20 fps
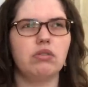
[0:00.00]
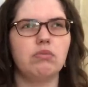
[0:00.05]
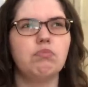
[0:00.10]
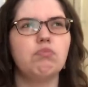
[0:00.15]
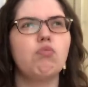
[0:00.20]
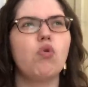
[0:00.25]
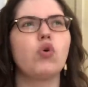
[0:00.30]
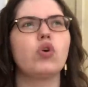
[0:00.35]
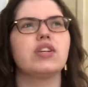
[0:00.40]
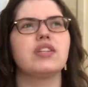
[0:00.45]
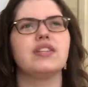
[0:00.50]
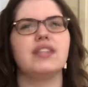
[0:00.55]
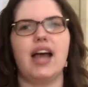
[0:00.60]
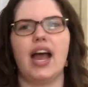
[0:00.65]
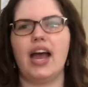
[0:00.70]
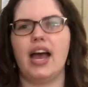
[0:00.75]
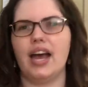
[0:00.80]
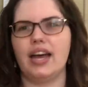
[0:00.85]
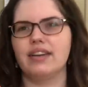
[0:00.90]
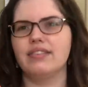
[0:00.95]
more
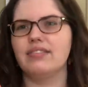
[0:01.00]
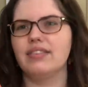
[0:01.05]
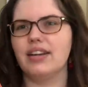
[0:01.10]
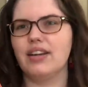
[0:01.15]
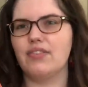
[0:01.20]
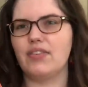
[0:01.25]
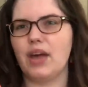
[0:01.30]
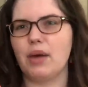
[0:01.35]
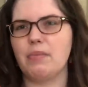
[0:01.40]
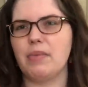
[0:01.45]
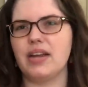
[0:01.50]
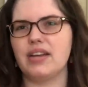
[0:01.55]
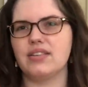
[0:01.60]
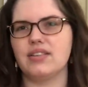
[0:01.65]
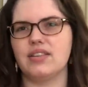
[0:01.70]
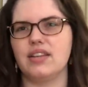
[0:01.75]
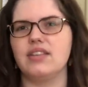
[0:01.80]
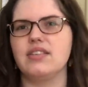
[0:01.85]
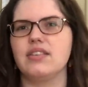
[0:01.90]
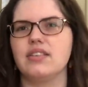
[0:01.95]
sad, if that makes
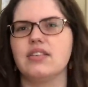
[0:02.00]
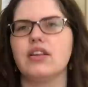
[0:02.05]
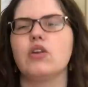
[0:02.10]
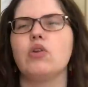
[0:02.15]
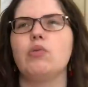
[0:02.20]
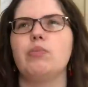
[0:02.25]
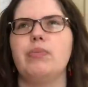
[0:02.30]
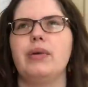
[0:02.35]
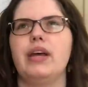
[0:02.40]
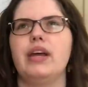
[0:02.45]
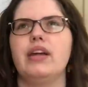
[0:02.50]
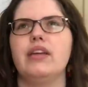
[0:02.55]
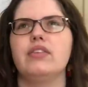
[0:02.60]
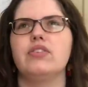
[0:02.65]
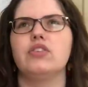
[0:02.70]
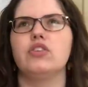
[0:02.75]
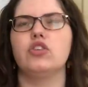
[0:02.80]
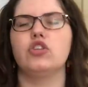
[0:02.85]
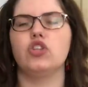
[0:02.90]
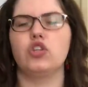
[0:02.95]
sense, a little
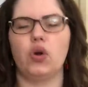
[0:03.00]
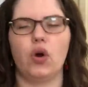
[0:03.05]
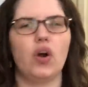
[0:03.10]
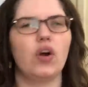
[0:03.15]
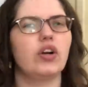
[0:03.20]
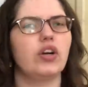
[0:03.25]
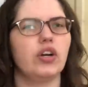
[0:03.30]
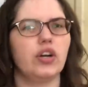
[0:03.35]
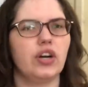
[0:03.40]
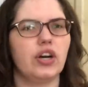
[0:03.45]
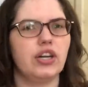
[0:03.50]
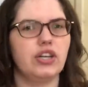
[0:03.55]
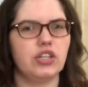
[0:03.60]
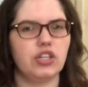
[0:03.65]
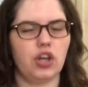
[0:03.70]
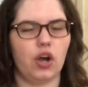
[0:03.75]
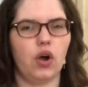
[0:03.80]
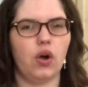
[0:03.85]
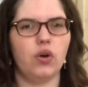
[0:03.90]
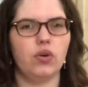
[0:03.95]
bit darker in
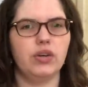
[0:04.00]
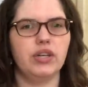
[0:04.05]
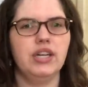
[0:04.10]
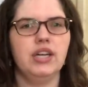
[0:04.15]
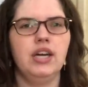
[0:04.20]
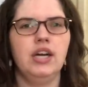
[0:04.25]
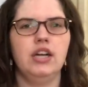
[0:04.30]
tone,